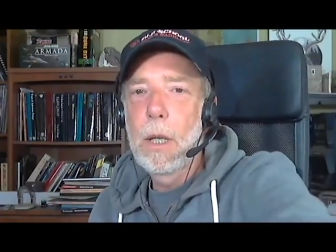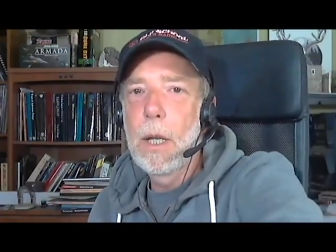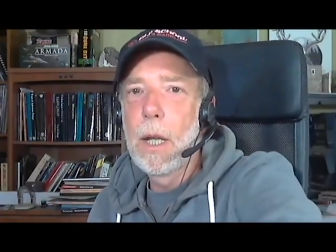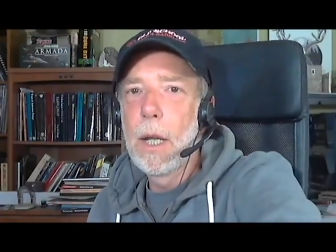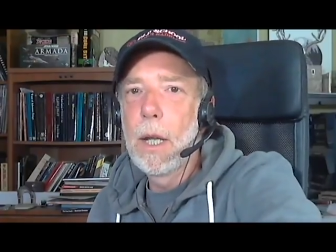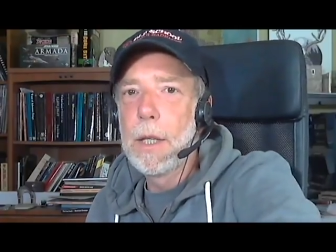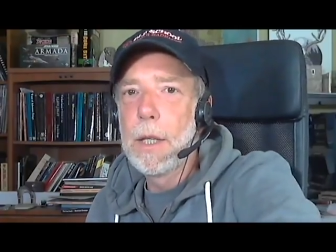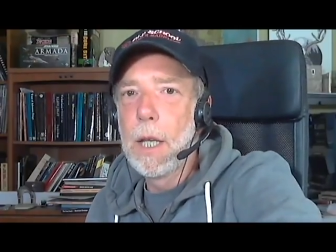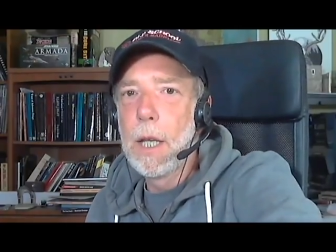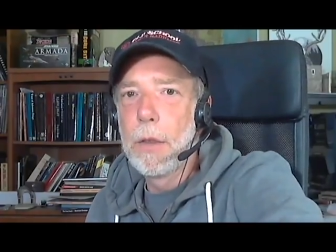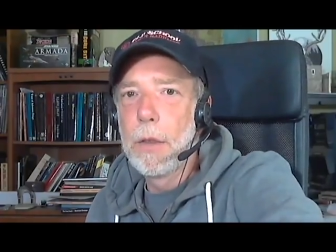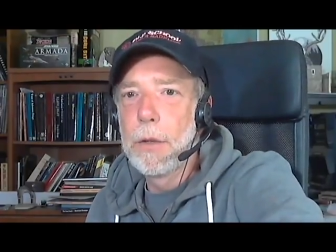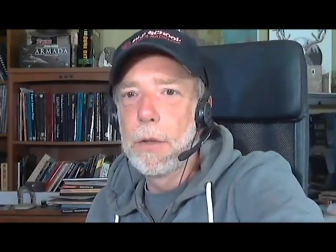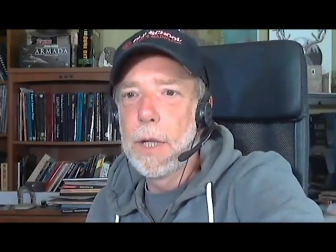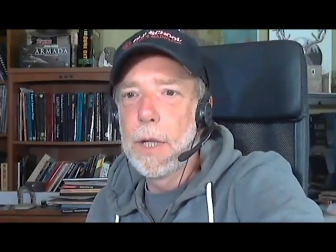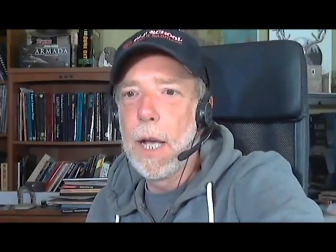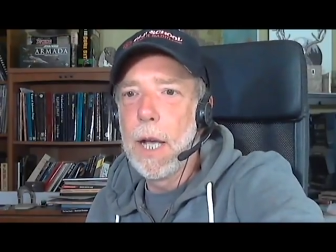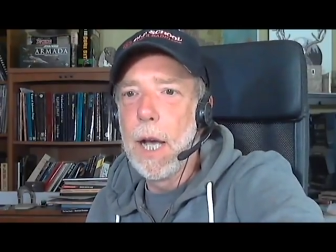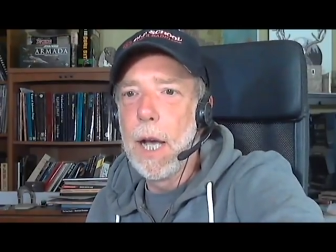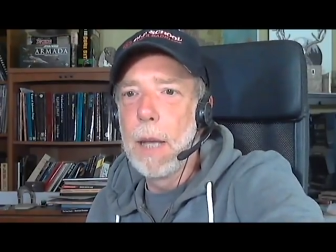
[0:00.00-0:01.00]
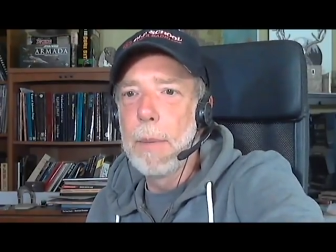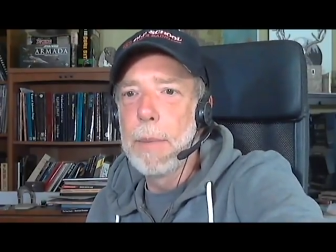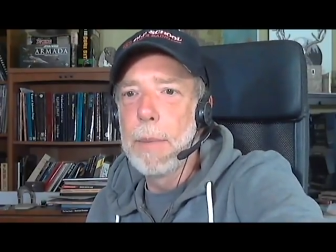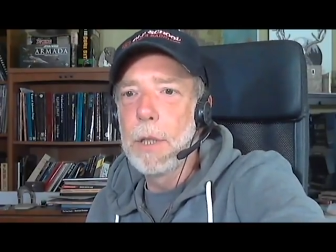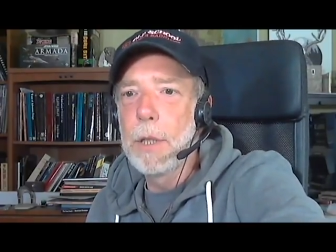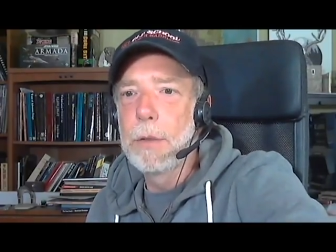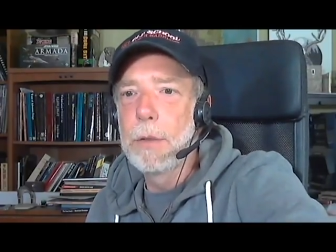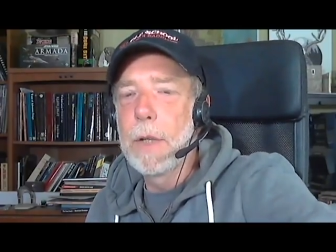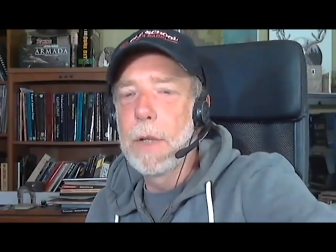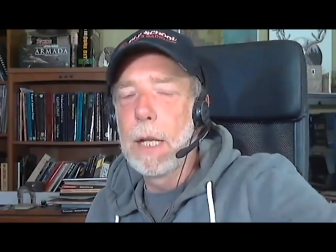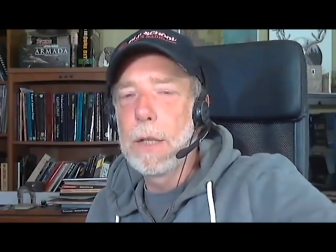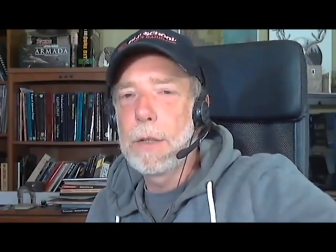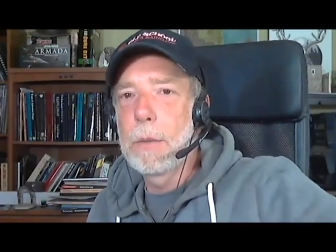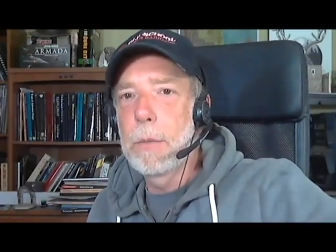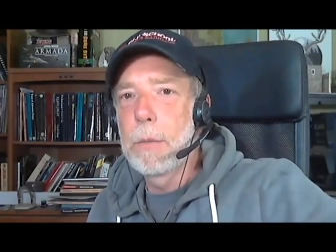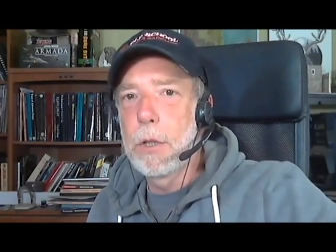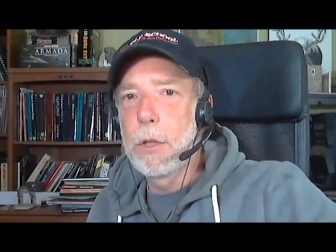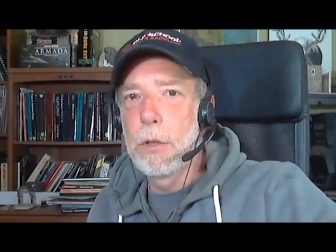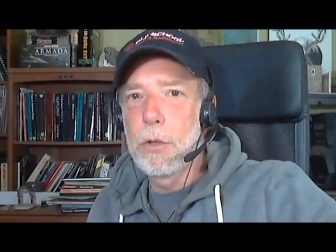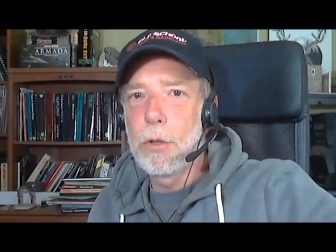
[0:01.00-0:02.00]
and the other guy but you've got
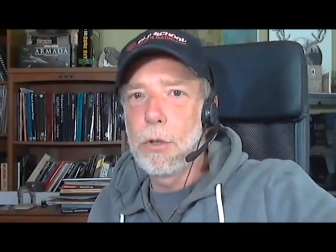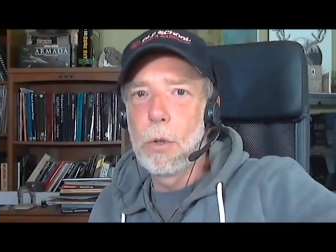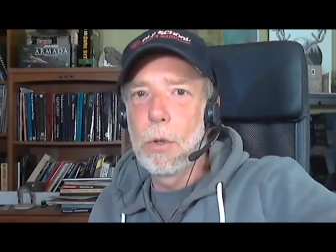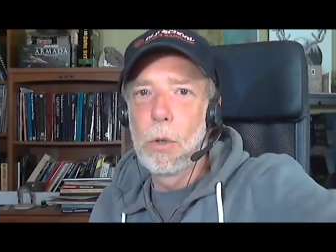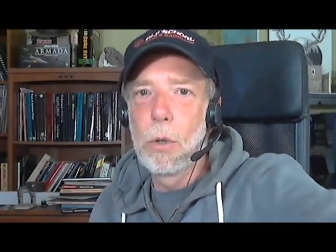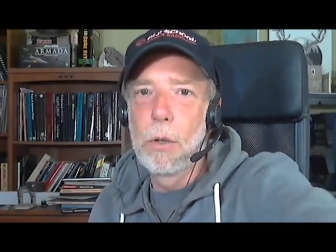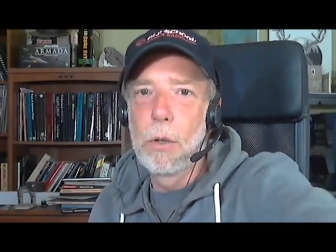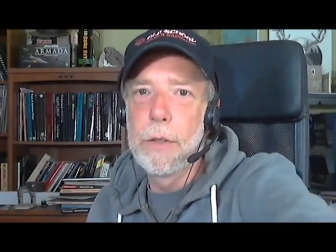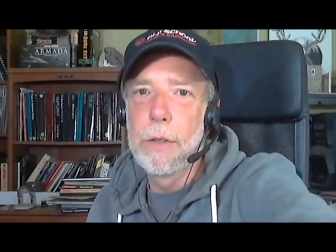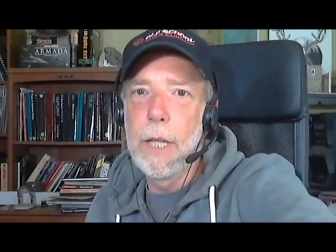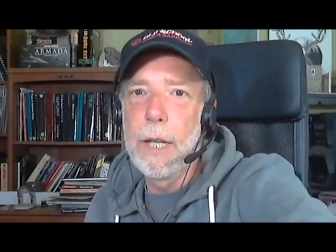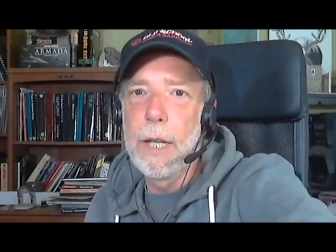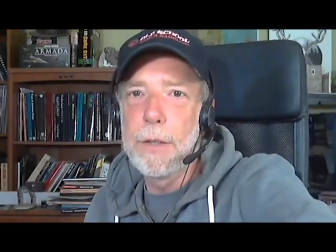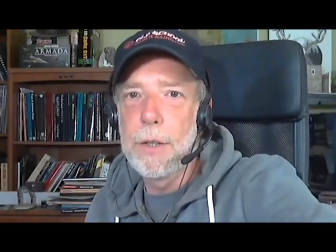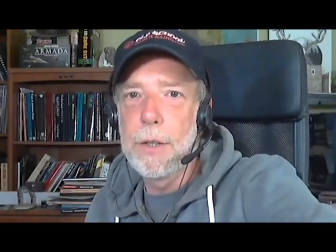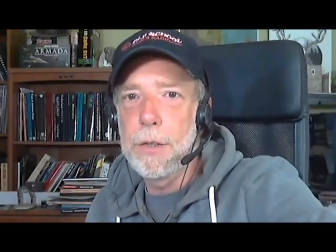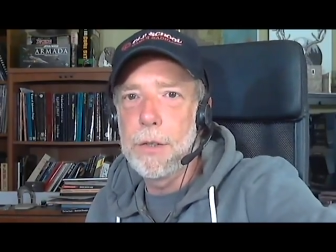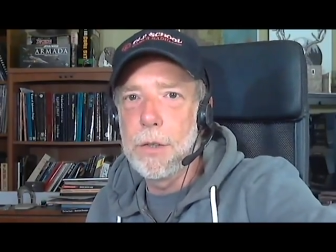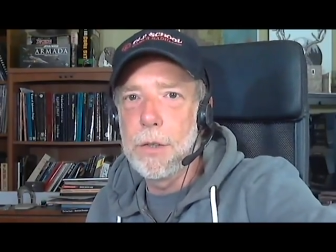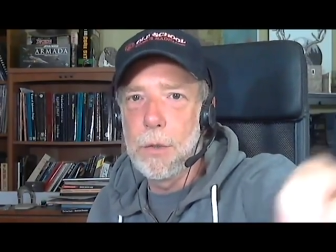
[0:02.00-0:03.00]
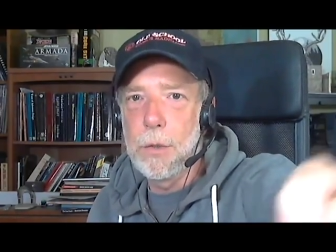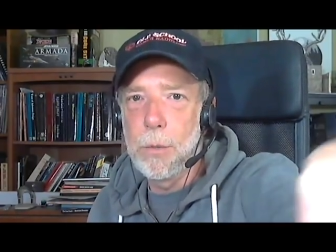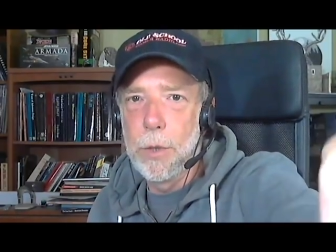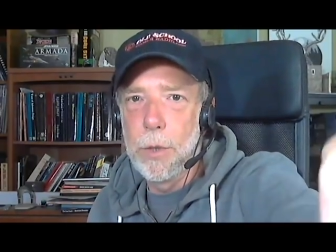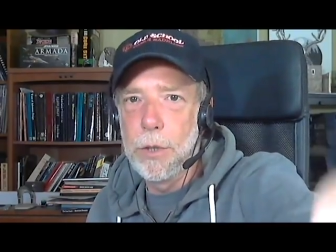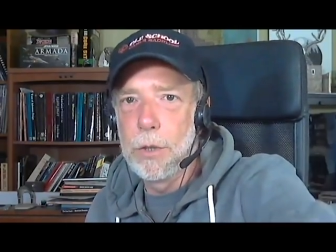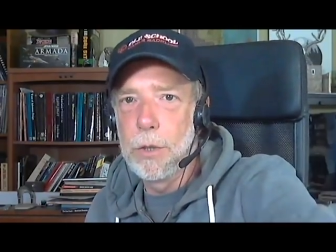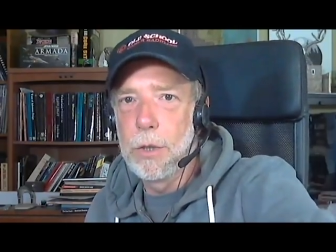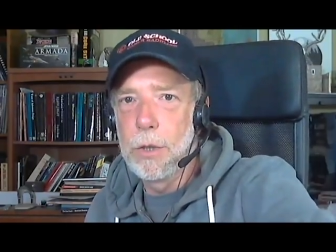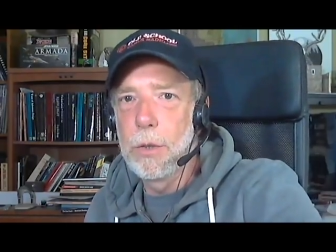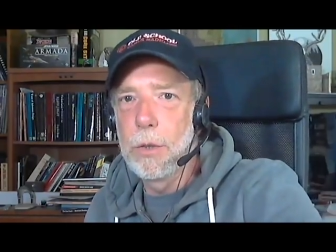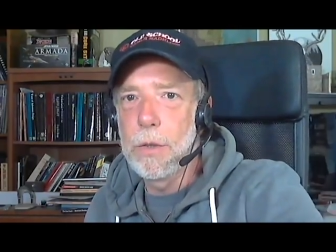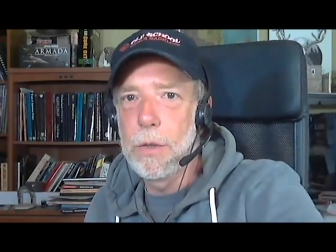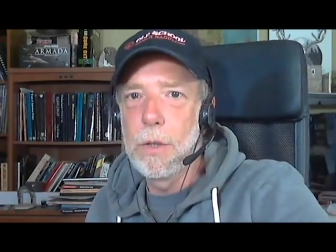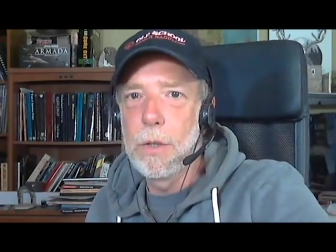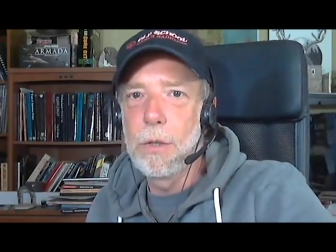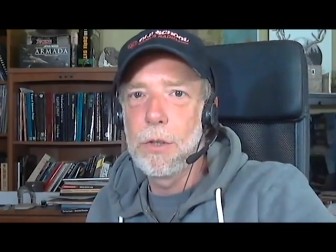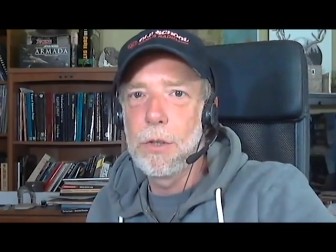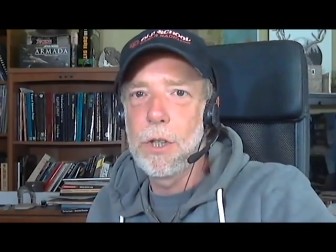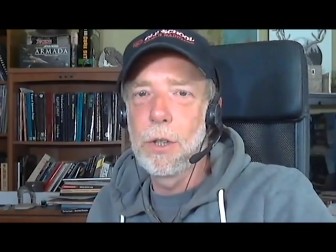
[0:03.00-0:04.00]
some control over that distance when you're
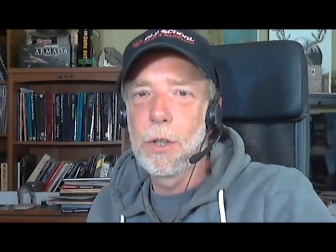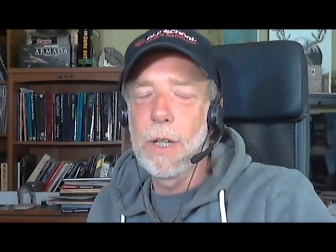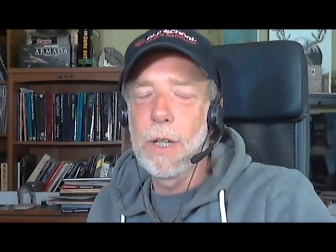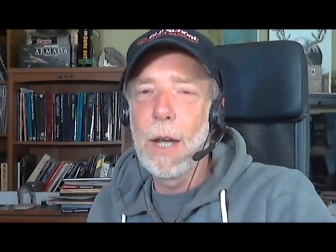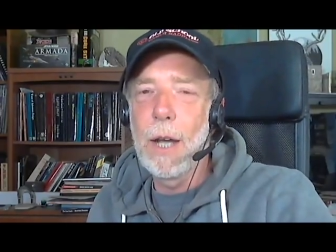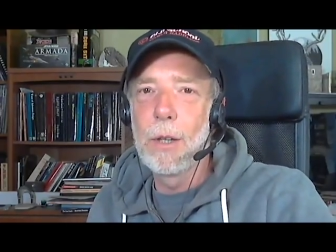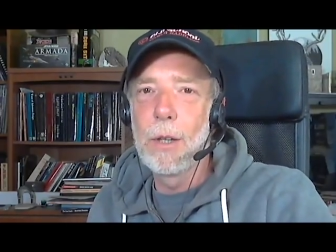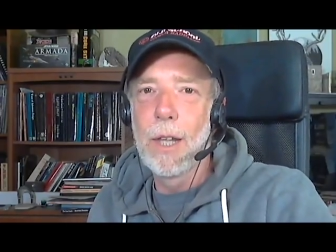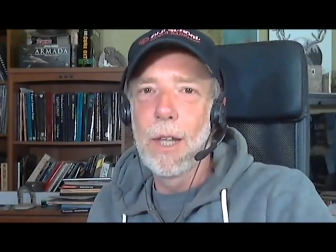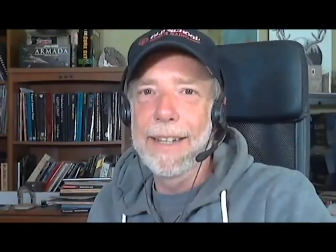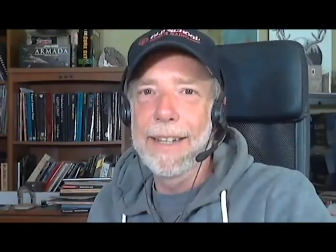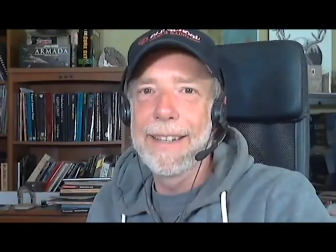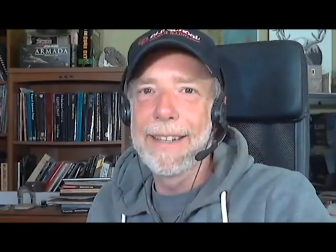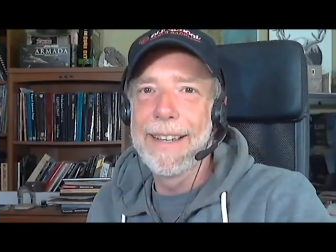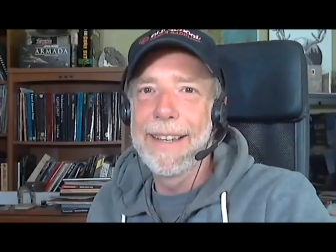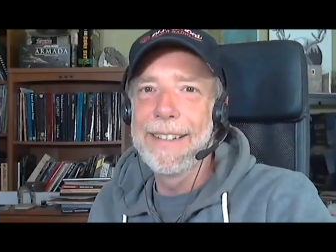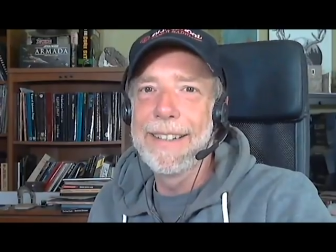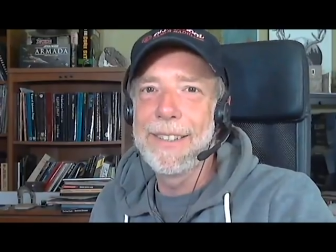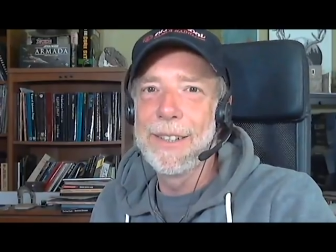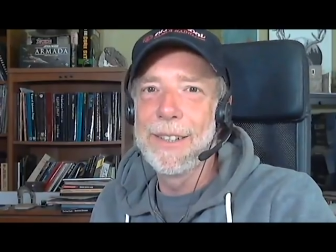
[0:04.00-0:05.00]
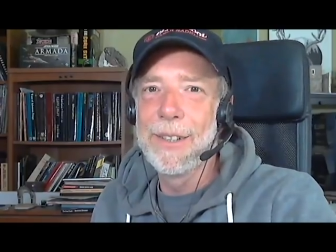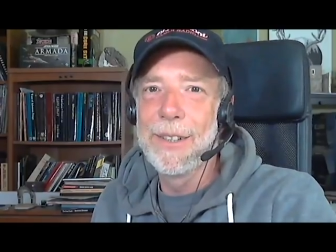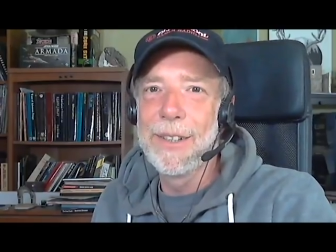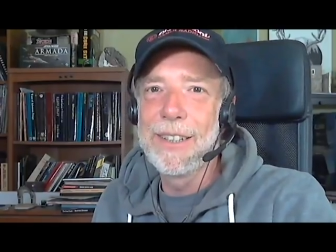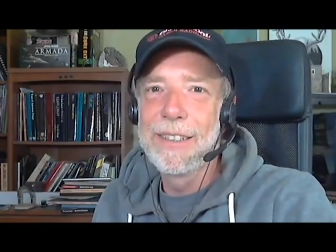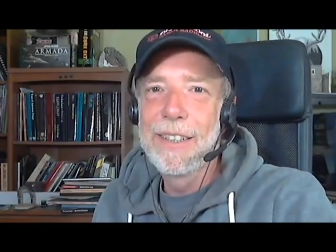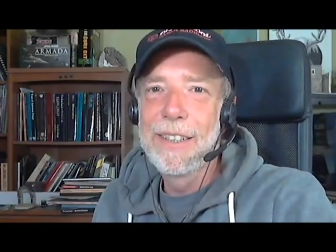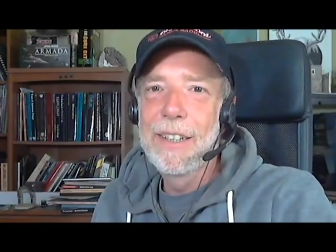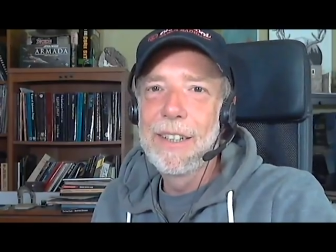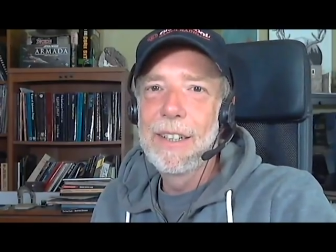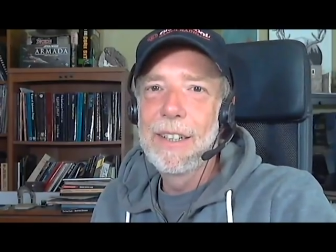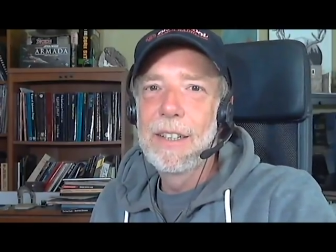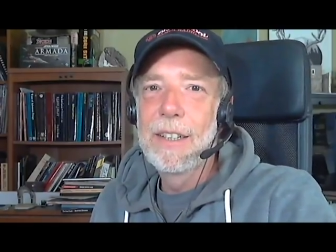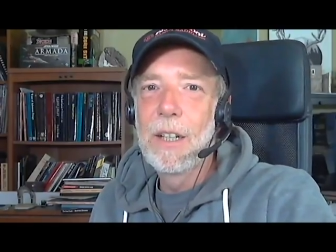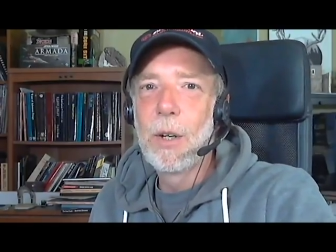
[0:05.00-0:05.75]
using the shield out like that so that's right